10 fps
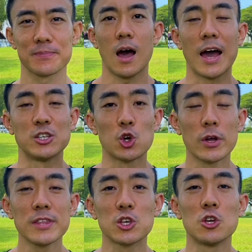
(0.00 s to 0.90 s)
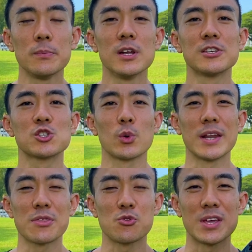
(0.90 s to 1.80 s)
I enjoyed the Cumulus
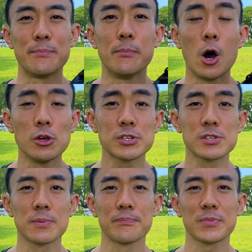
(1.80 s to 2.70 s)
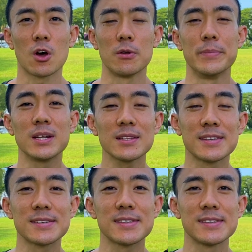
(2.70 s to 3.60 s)
23 most on middle
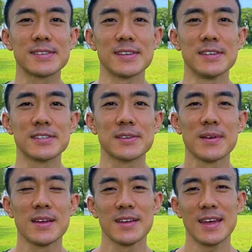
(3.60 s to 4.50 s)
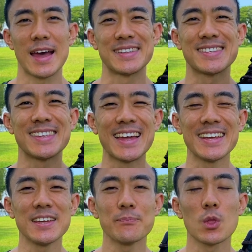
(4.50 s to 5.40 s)
distances at
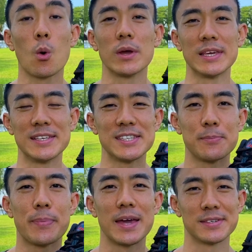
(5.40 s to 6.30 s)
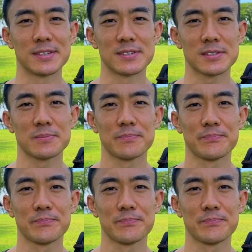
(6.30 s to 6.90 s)
steady or easy paces.